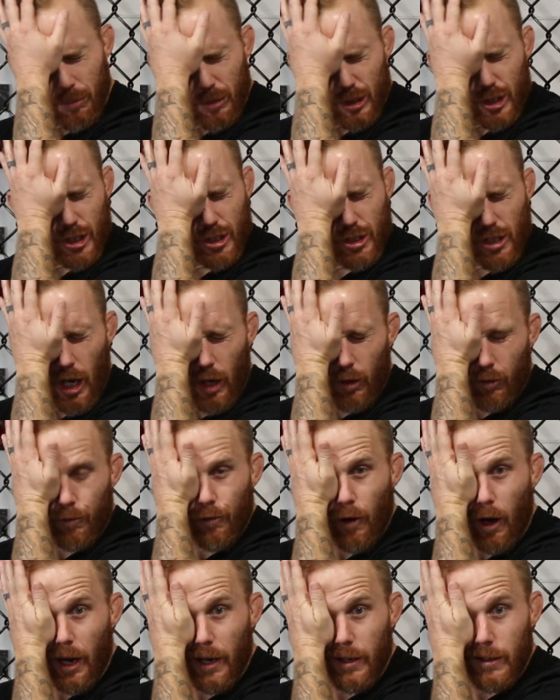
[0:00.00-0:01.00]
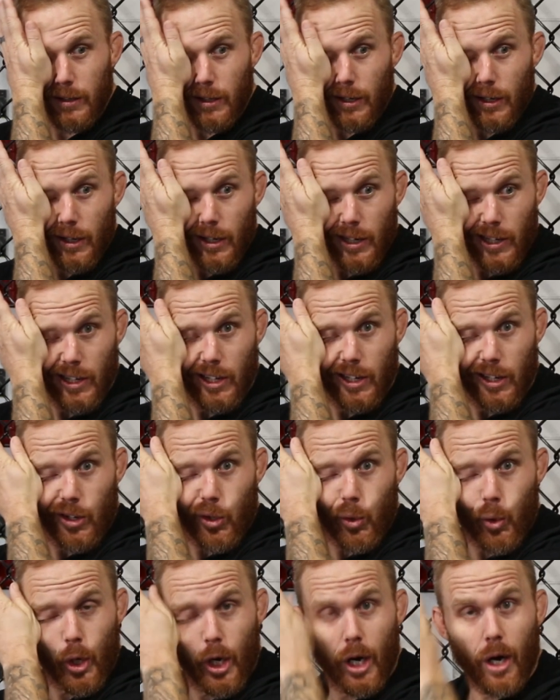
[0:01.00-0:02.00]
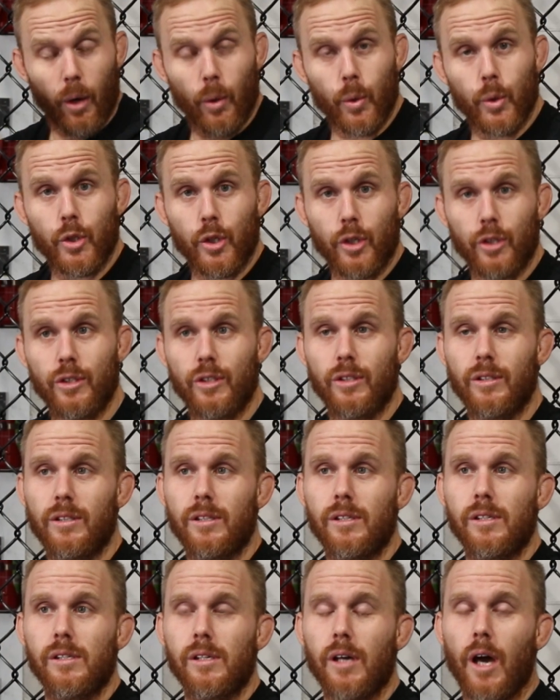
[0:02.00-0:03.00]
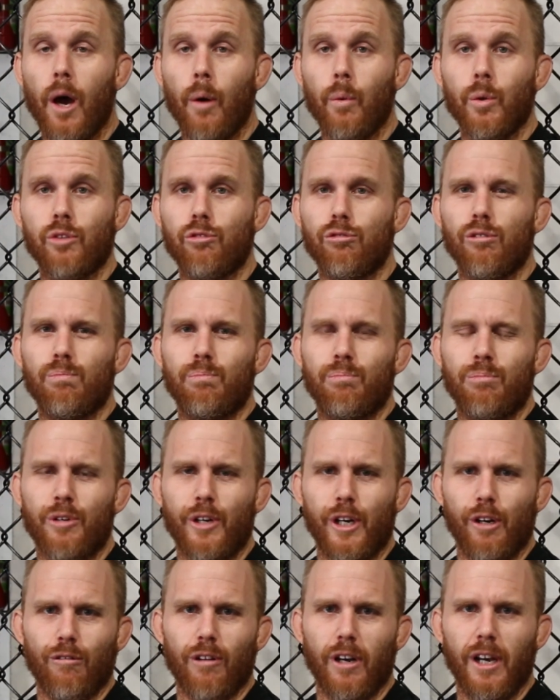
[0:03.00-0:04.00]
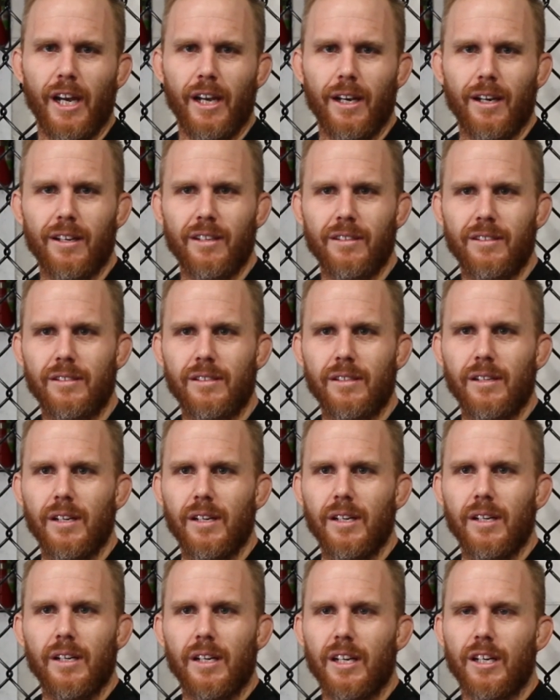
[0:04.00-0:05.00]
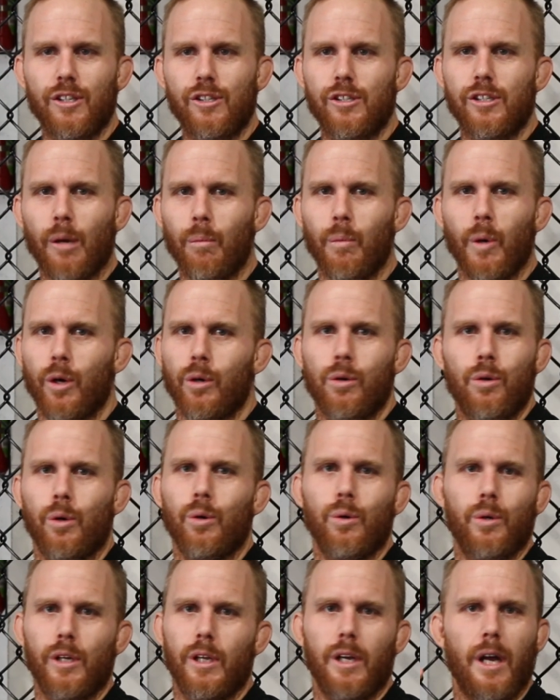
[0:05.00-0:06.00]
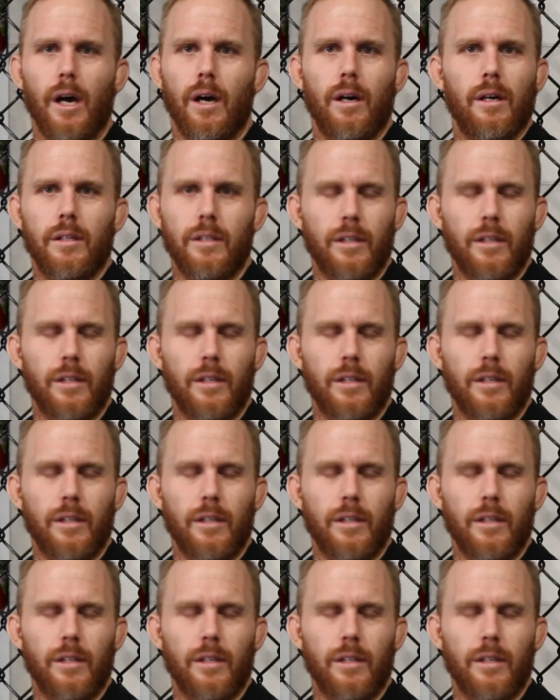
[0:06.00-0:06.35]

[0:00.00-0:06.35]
amateur title fight, where I was pretty relentless, and someone called it out